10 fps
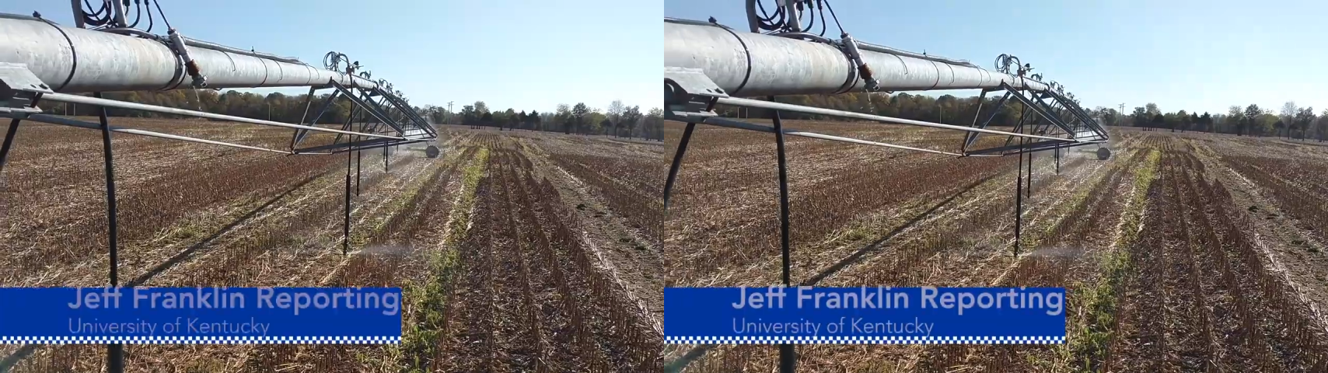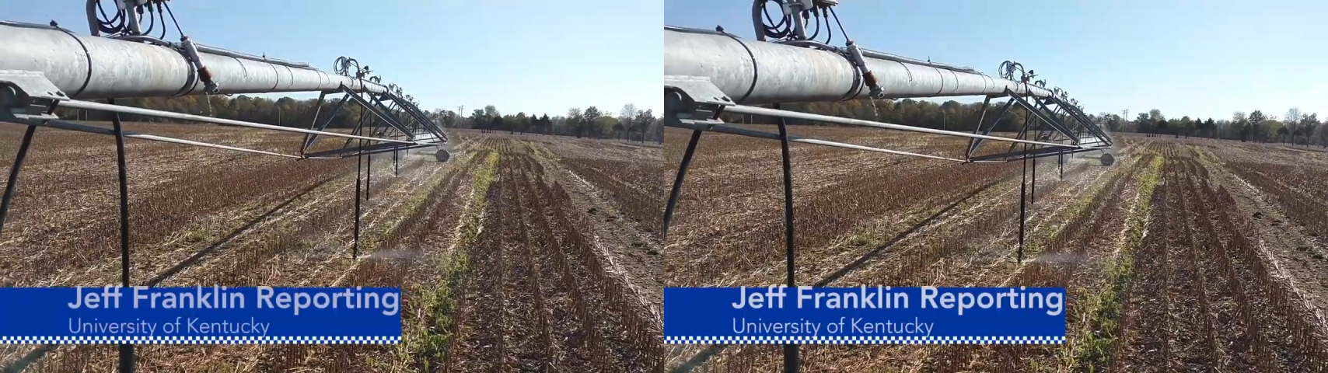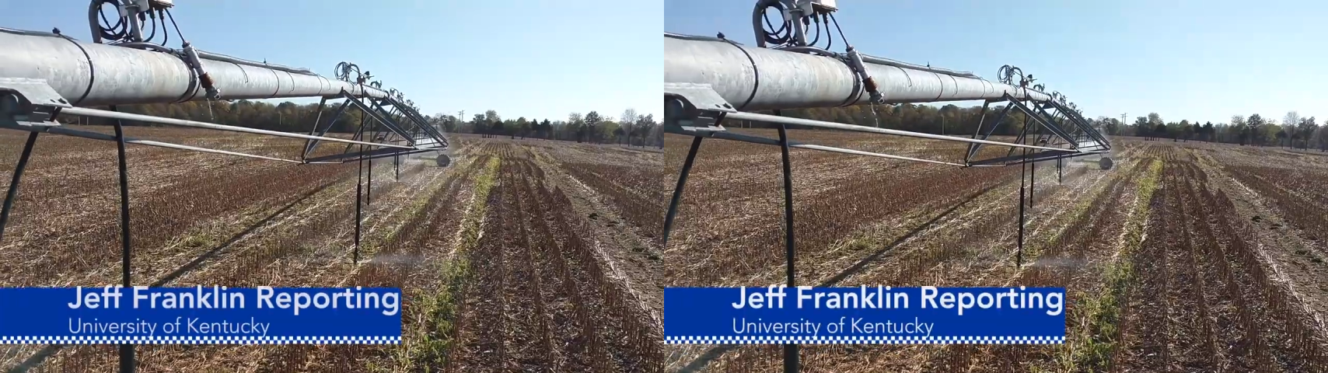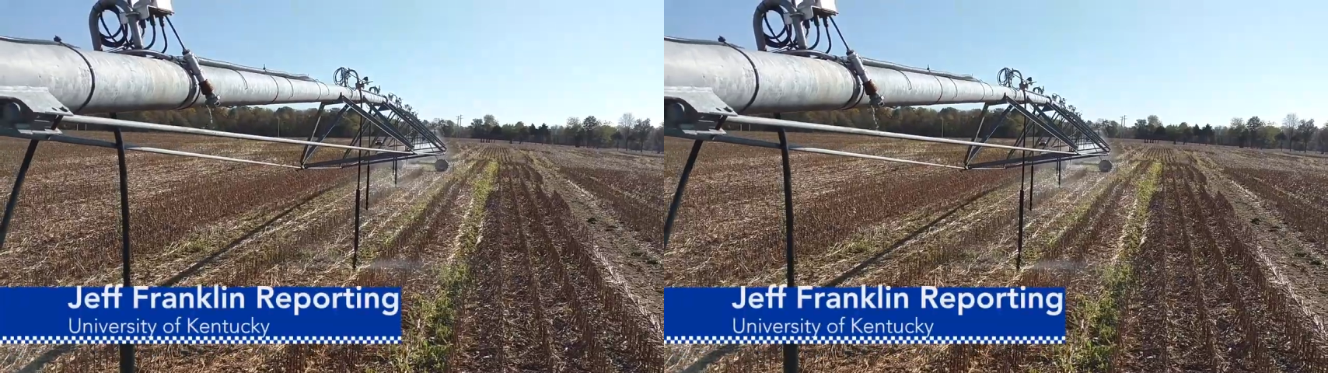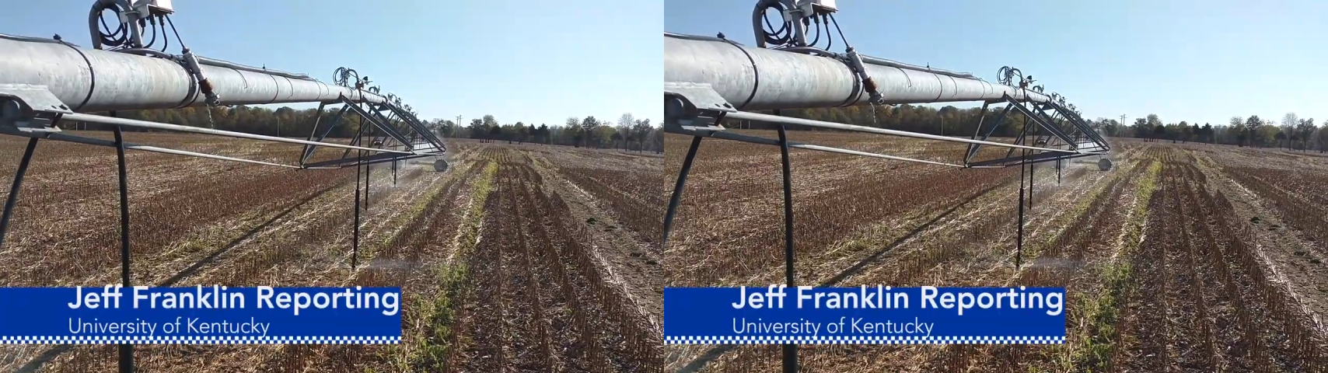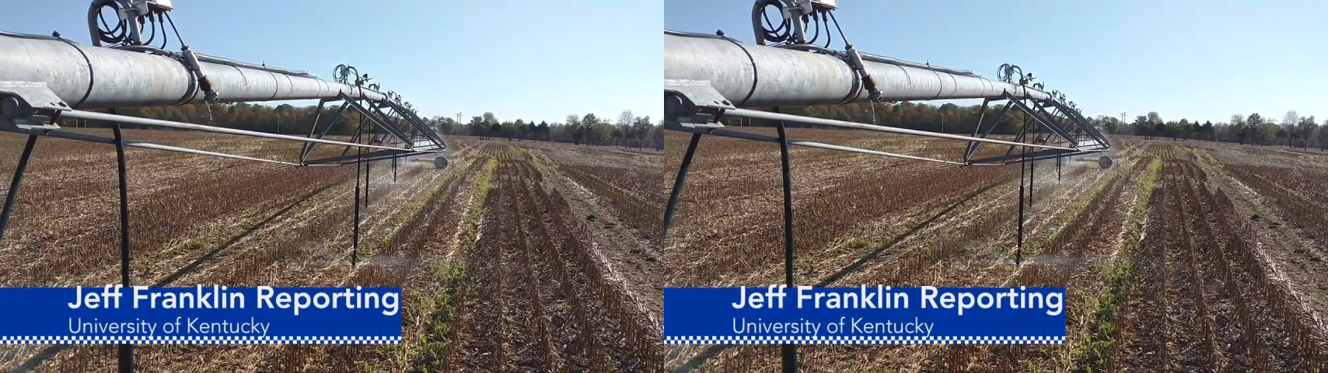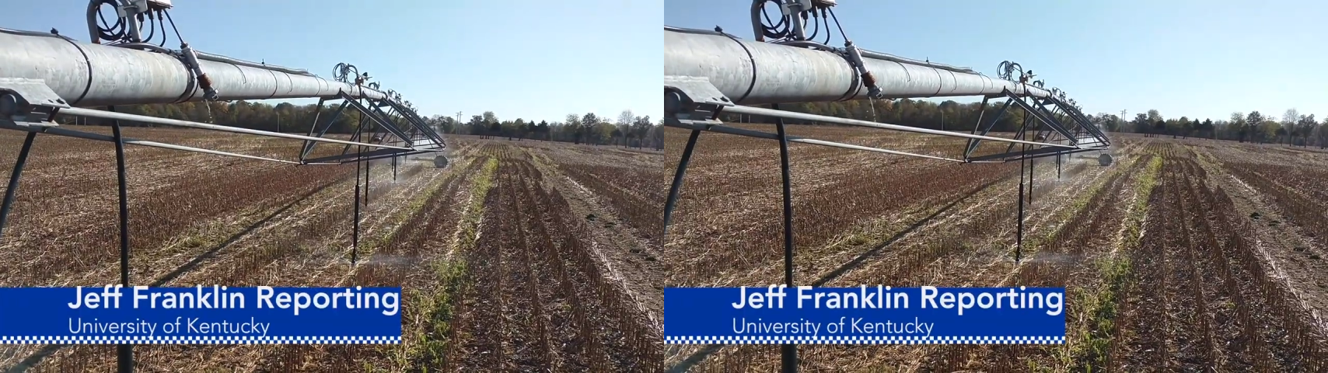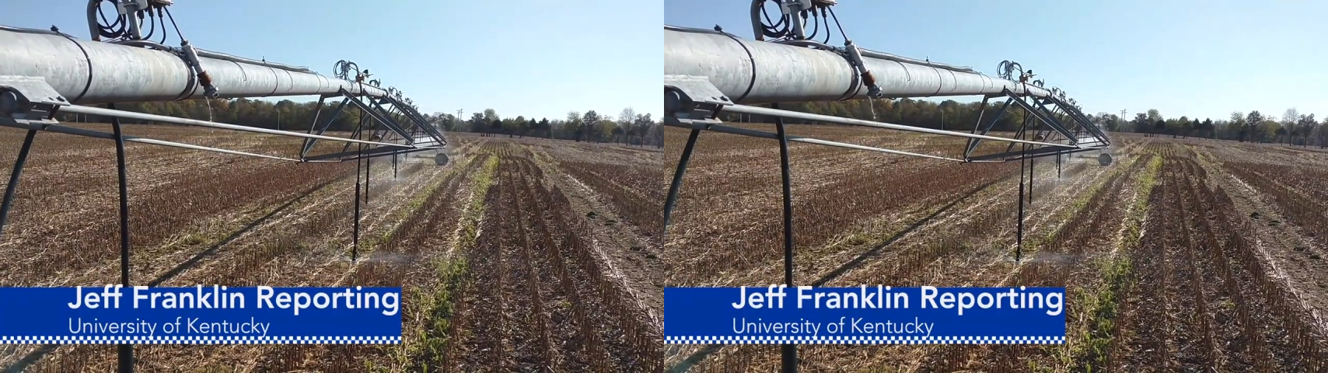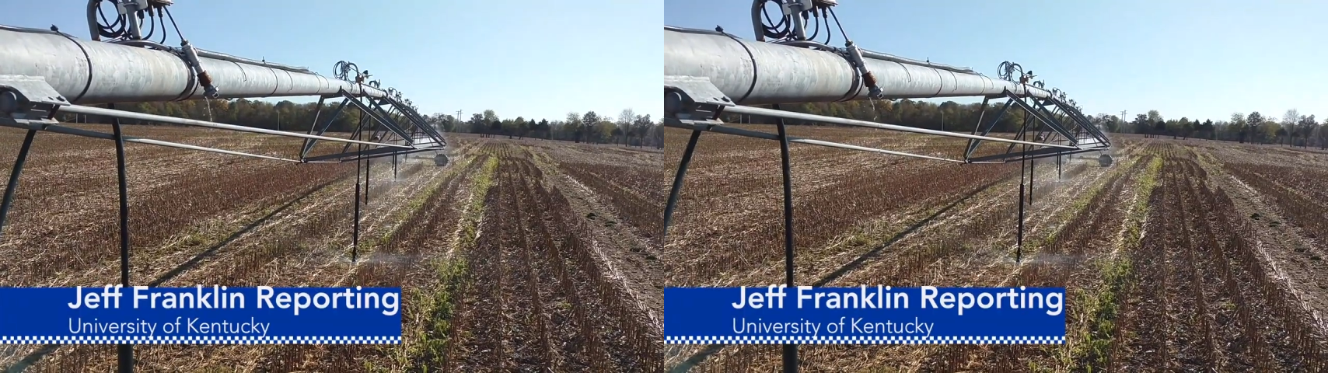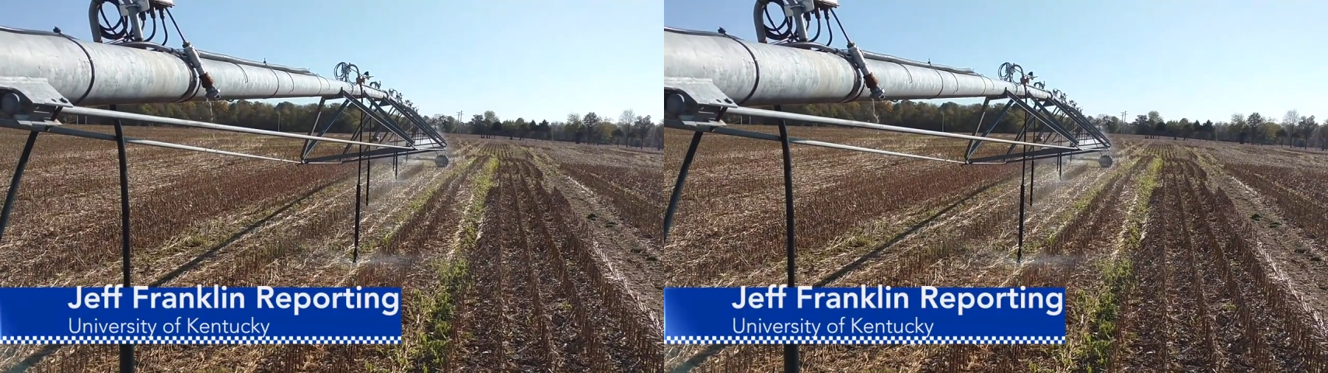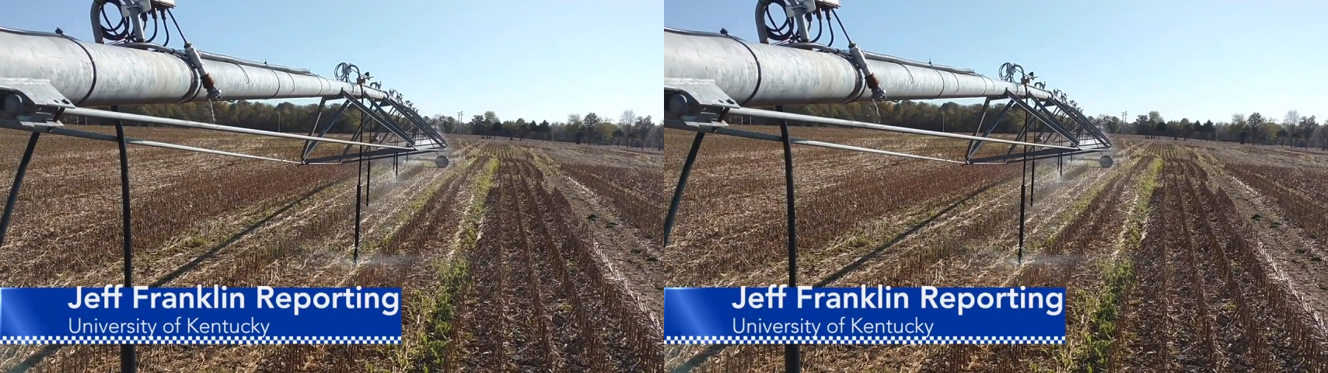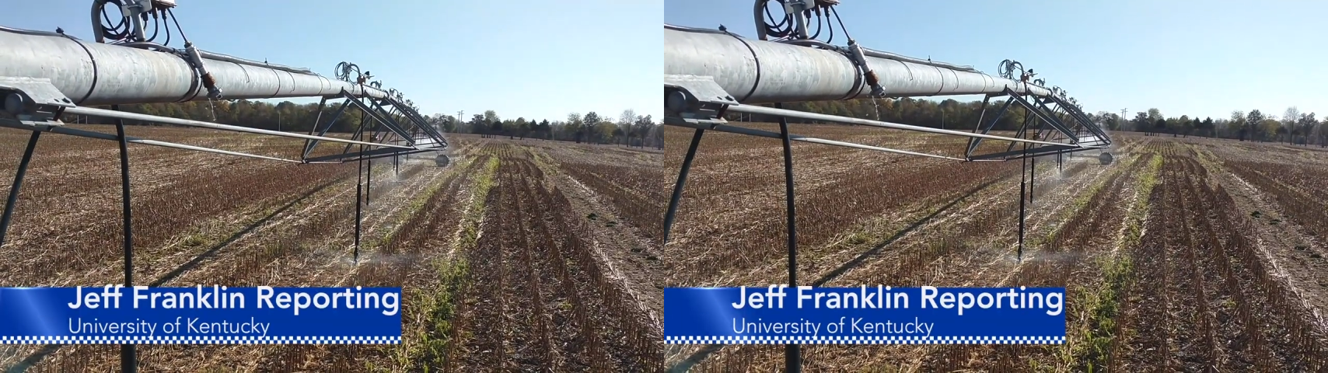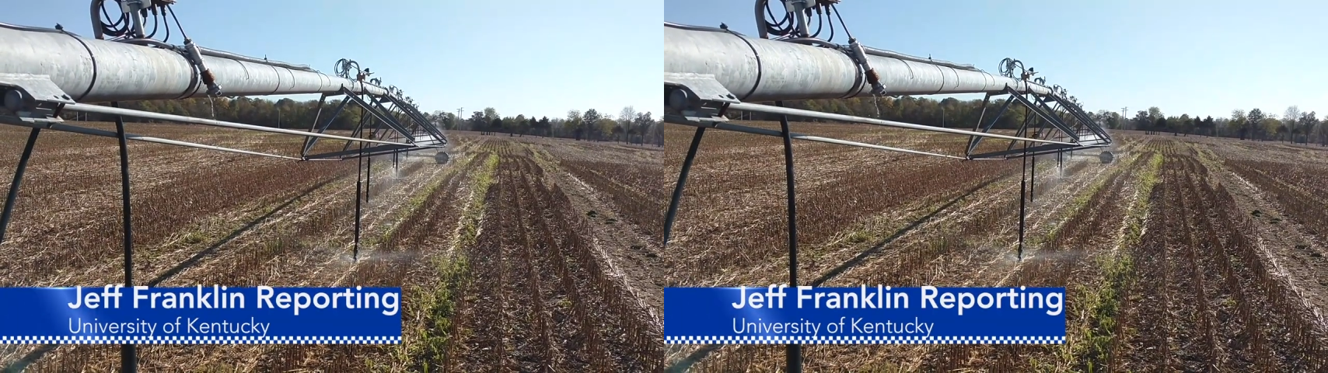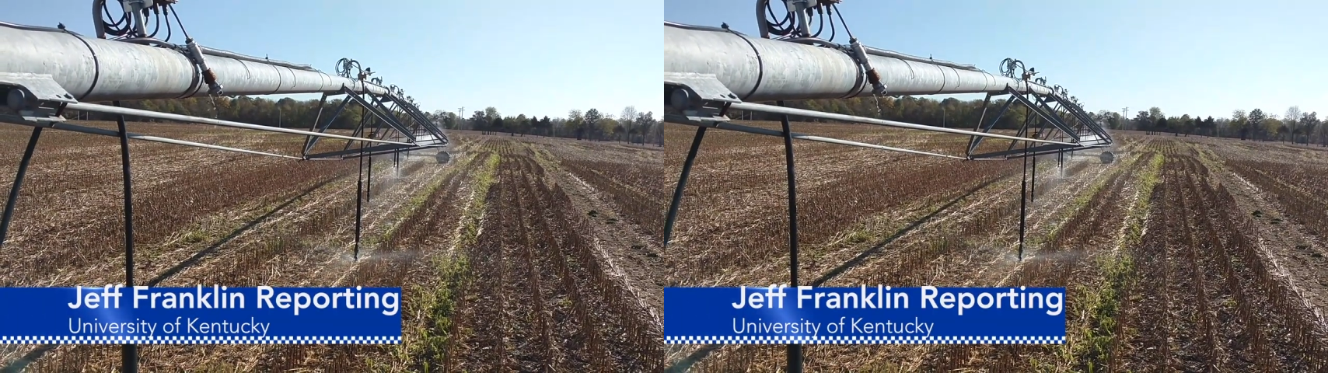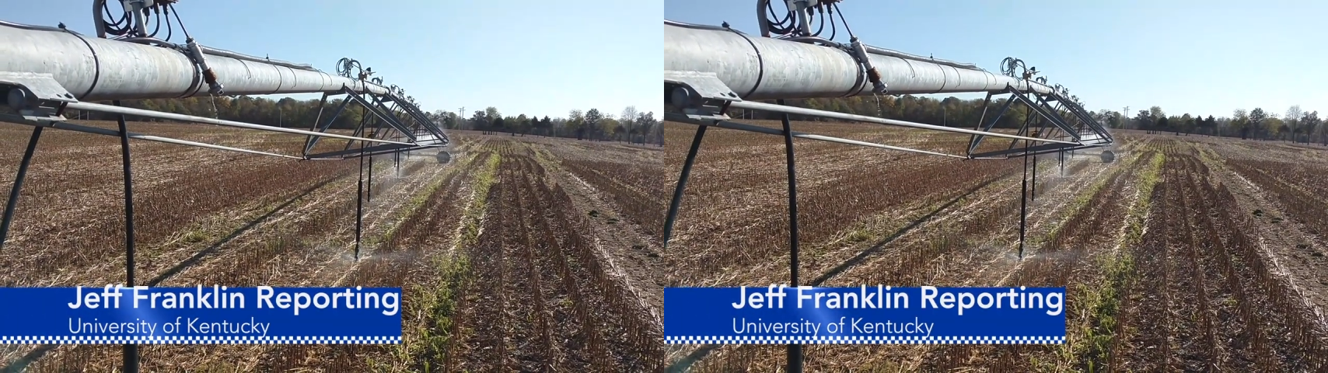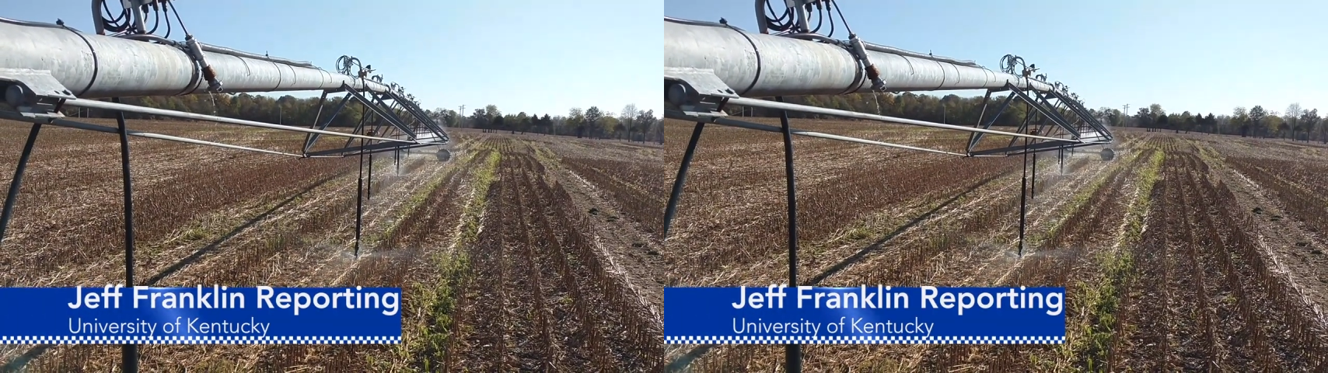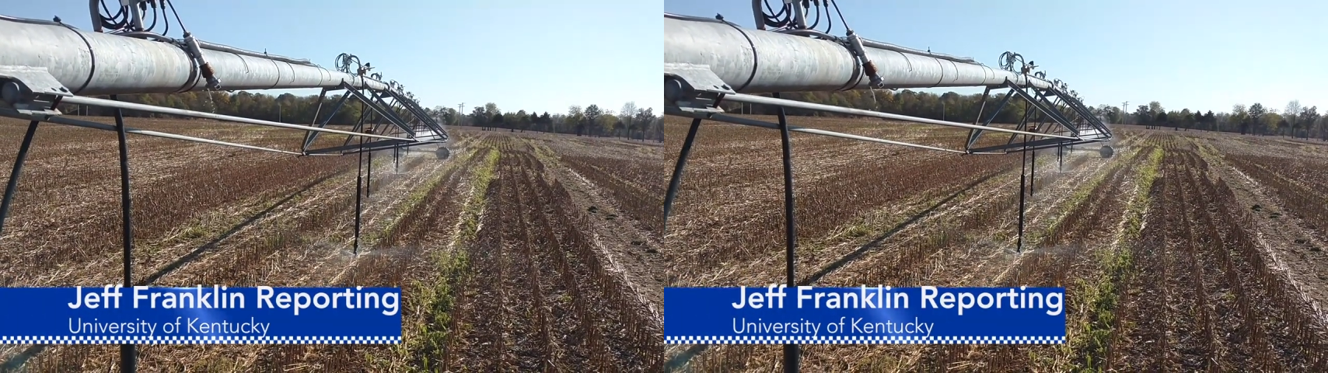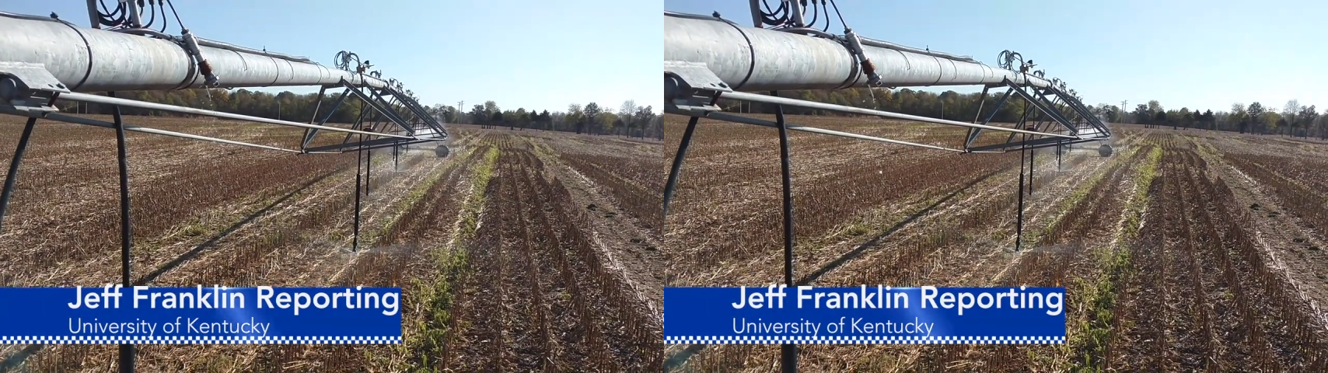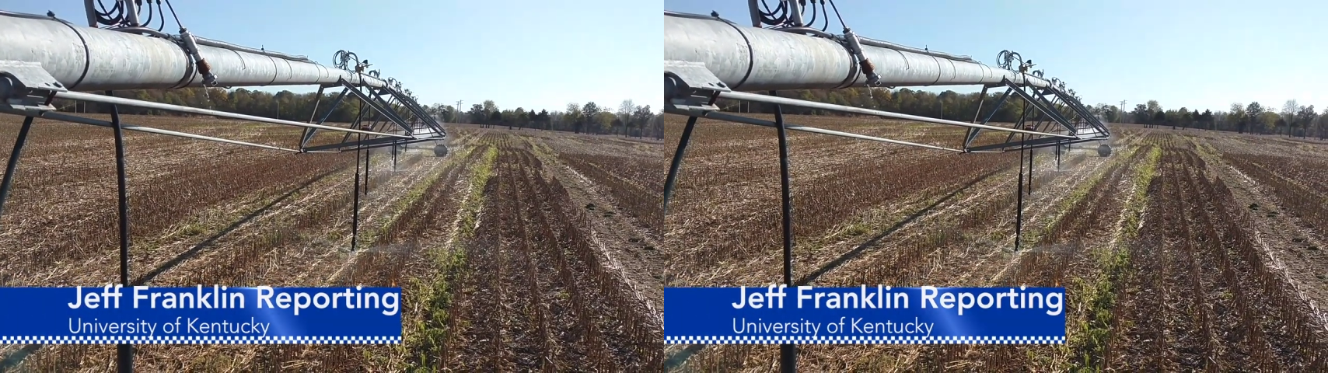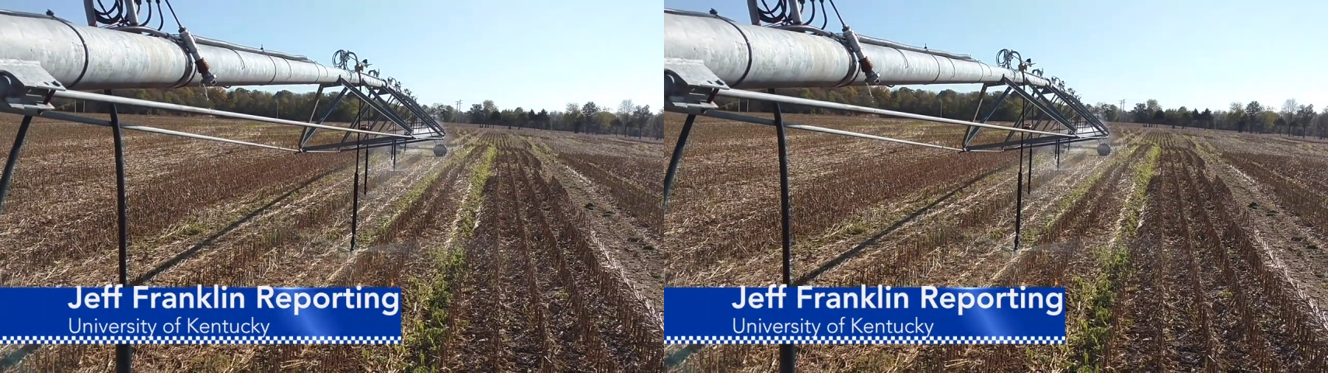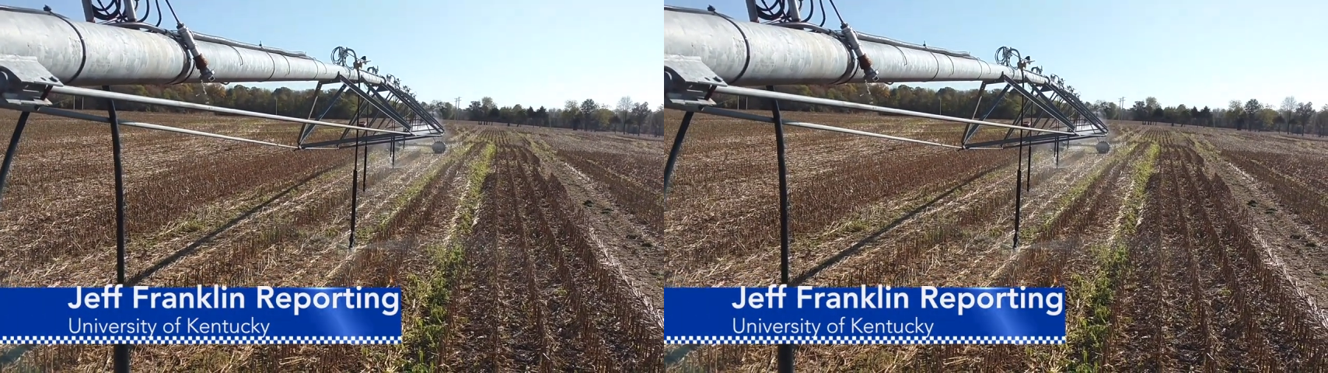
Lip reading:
No face is visible, so there are no lips to read.